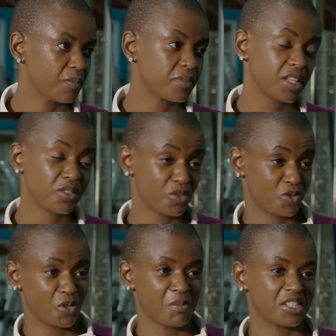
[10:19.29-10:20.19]
thank you
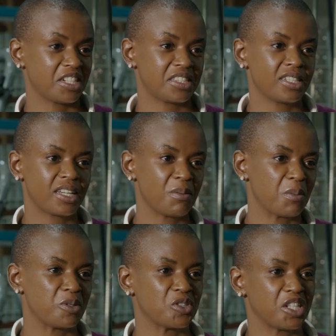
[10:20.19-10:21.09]
so much. I think I'm
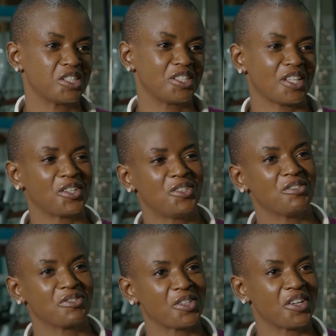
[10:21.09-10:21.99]
appreciating that
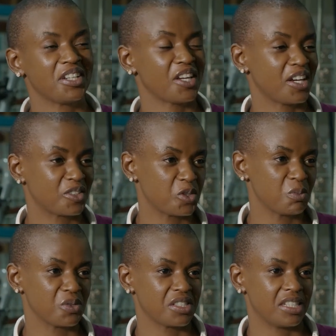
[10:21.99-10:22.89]
you've already had
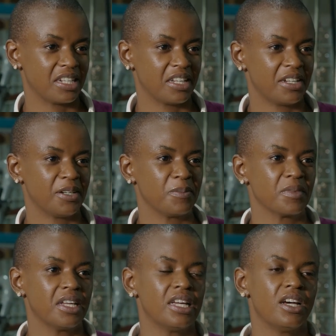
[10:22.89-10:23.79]
Kumuzila.
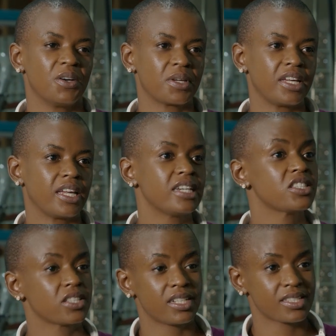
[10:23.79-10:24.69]
Okay,
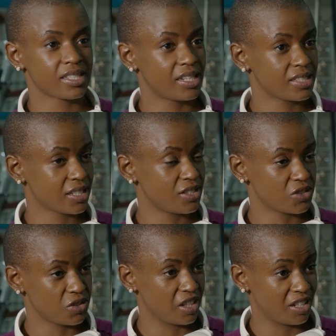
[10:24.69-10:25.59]
as
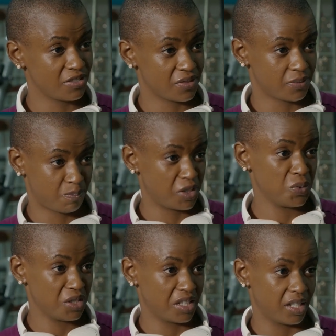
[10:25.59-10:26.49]
you have been
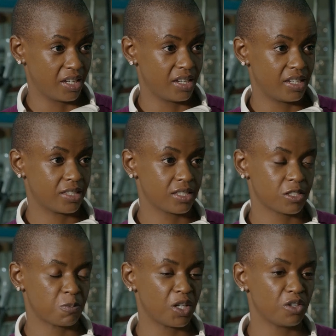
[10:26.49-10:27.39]
with her,
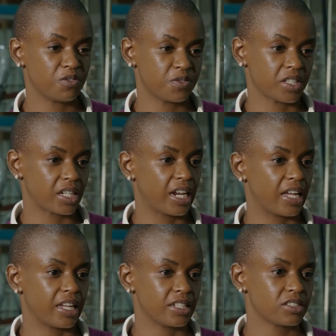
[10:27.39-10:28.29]
it's part of the
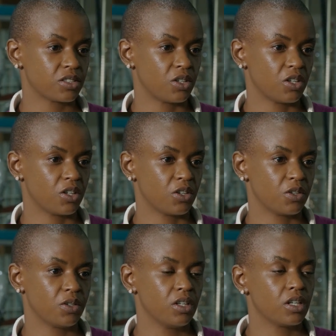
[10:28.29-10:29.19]
client
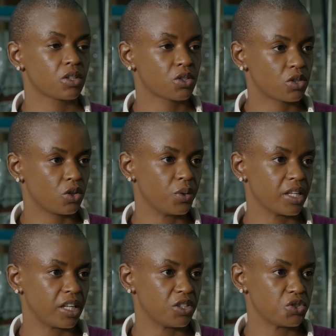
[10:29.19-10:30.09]

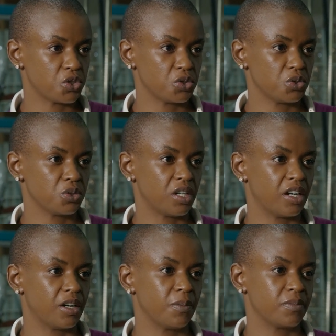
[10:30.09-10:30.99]
going into
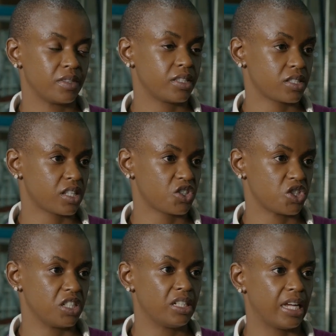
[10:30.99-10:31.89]
the
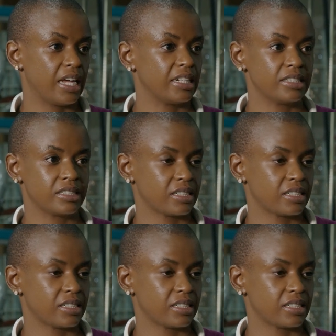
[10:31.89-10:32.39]
session and